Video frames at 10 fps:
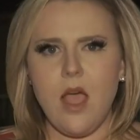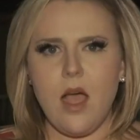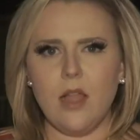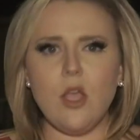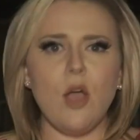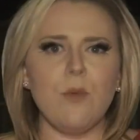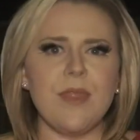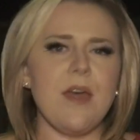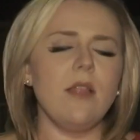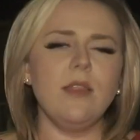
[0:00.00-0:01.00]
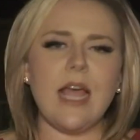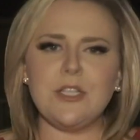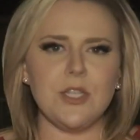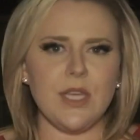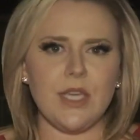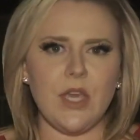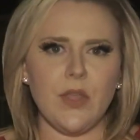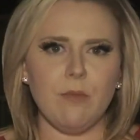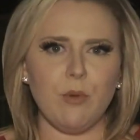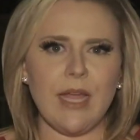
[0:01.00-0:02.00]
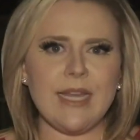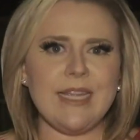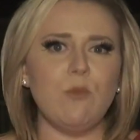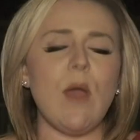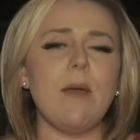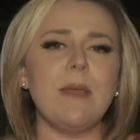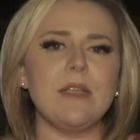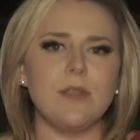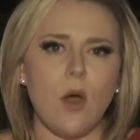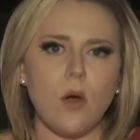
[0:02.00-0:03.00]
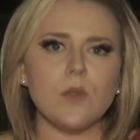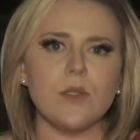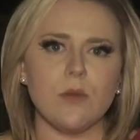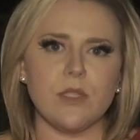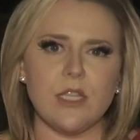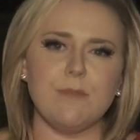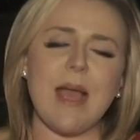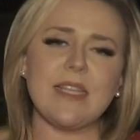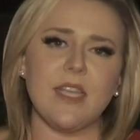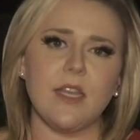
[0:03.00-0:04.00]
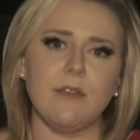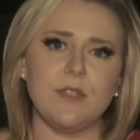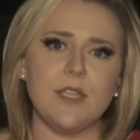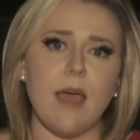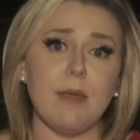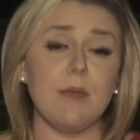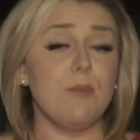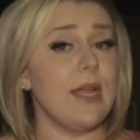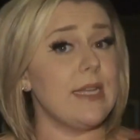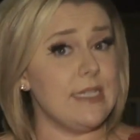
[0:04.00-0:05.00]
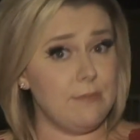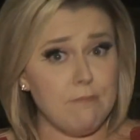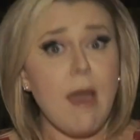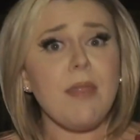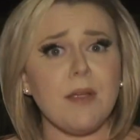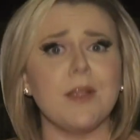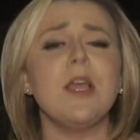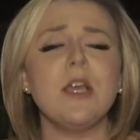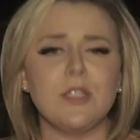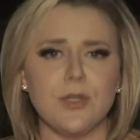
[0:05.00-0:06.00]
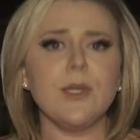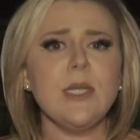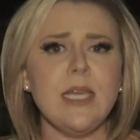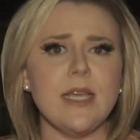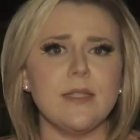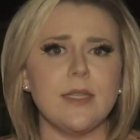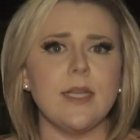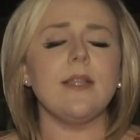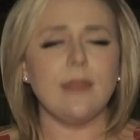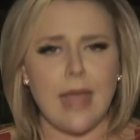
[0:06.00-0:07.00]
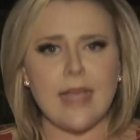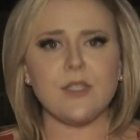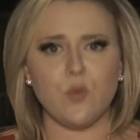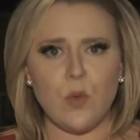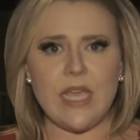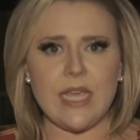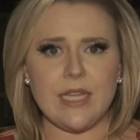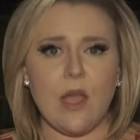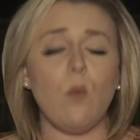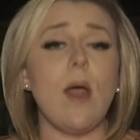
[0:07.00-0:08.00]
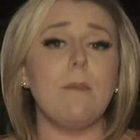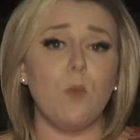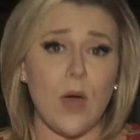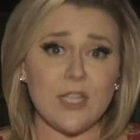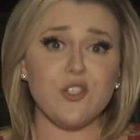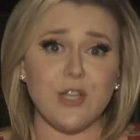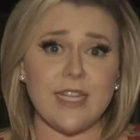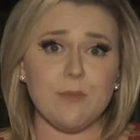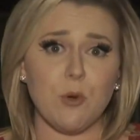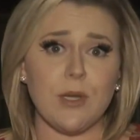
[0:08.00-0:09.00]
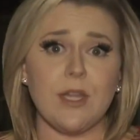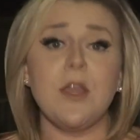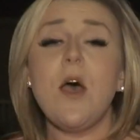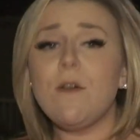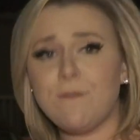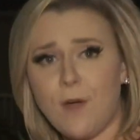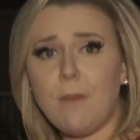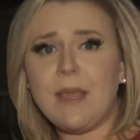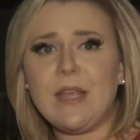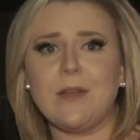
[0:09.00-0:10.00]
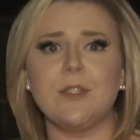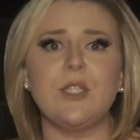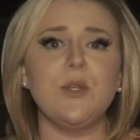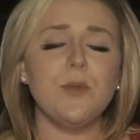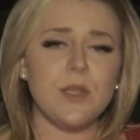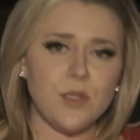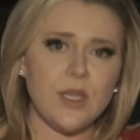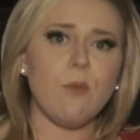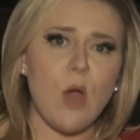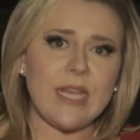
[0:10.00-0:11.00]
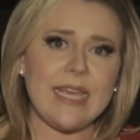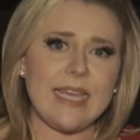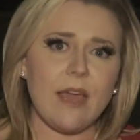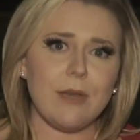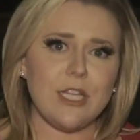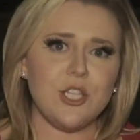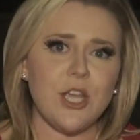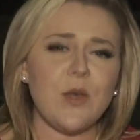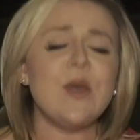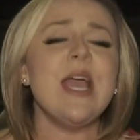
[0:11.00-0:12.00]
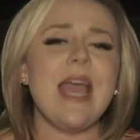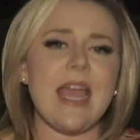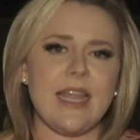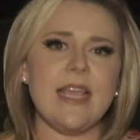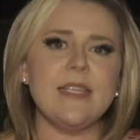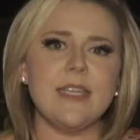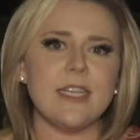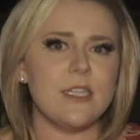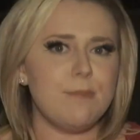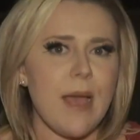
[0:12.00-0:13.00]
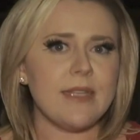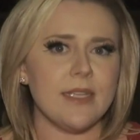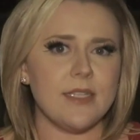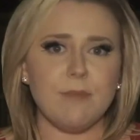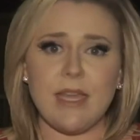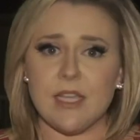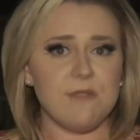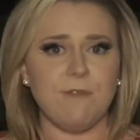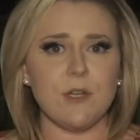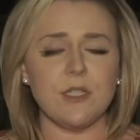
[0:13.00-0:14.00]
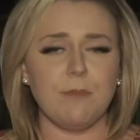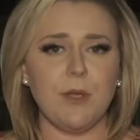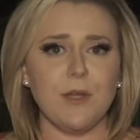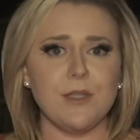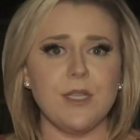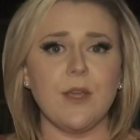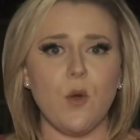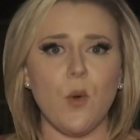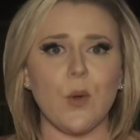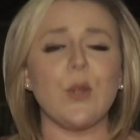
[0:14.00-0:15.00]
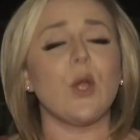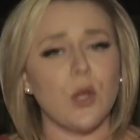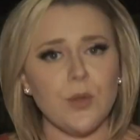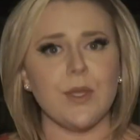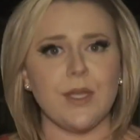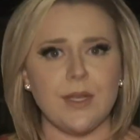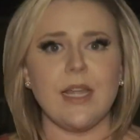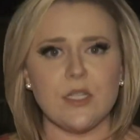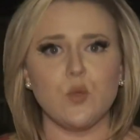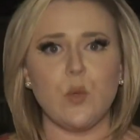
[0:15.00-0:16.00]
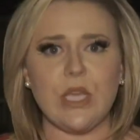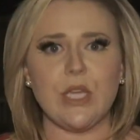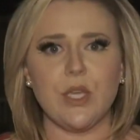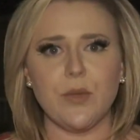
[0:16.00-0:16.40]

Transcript: Along with allegedly killing Brandi, Webb is also suspected of stabbing Brandi's mother during the incident last week. Now, Webb was transported from here to the San Joaquin County Jail and is expected to make his first appearance in court early next week.